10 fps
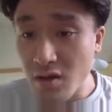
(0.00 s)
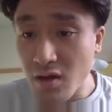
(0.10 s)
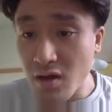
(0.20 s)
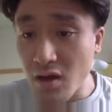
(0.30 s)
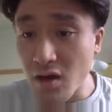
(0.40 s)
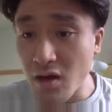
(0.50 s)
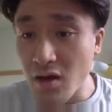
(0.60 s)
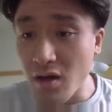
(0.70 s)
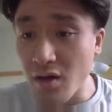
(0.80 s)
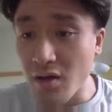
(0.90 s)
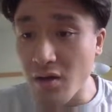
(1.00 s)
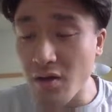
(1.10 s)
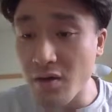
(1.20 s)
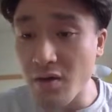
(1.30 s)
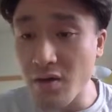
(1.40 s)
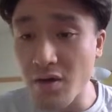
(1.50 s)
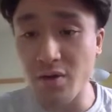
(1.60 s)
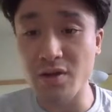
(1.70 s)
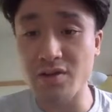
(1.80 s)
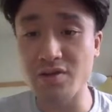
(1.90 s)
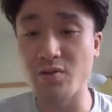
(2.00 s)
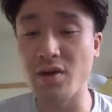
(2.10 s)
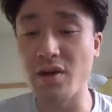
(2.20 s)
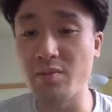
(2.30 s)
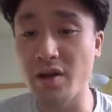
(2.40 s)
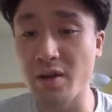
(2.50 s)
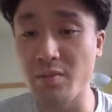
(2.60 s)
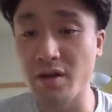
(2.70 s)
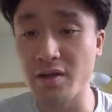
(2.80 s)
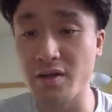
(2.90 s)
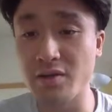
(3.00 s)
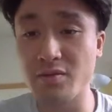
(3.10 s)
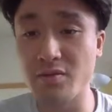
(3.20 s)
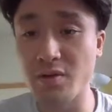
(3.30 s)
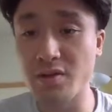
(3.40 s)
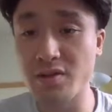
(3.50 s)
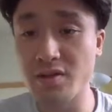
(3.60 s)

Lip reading: Oh no, this is the better API, but where is it?